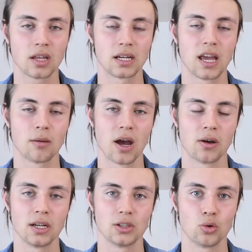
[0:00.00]
that came
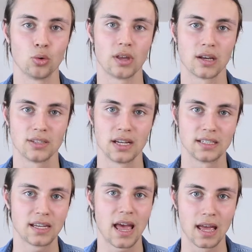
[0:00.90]
out in
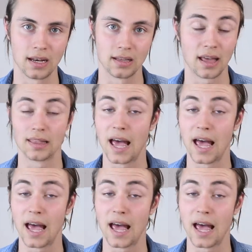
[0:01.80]
2010. That